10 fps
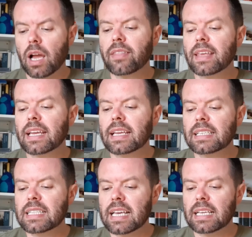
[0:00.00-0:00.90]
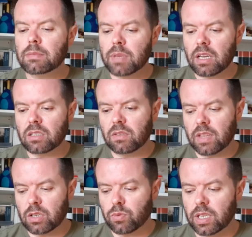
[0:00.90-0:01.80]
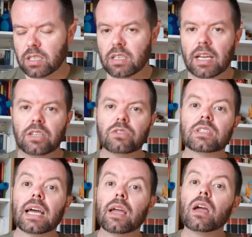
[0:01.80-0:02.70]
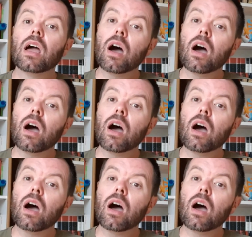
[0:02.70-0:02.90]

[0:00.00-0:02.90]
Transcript: I think it's this because of this reason, and you say,